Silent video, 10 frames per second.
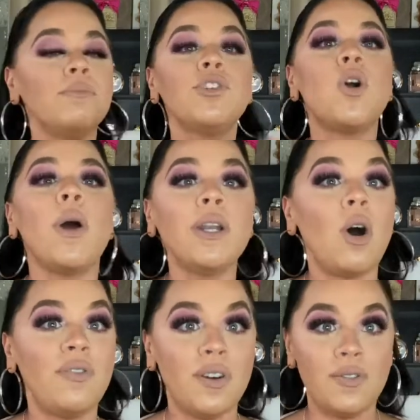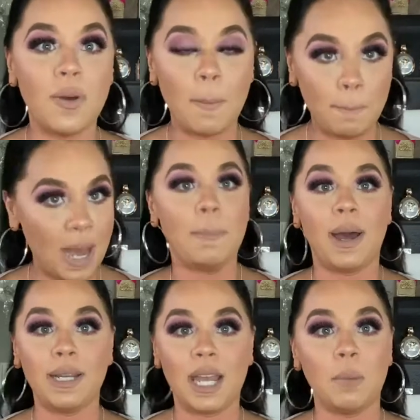going off of my
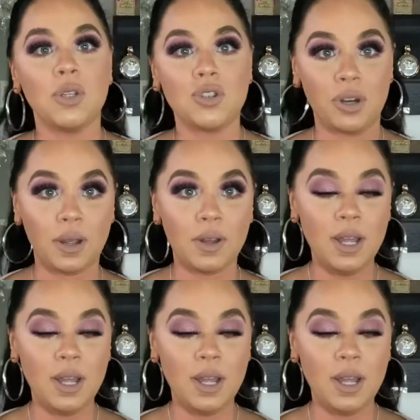body chemistry.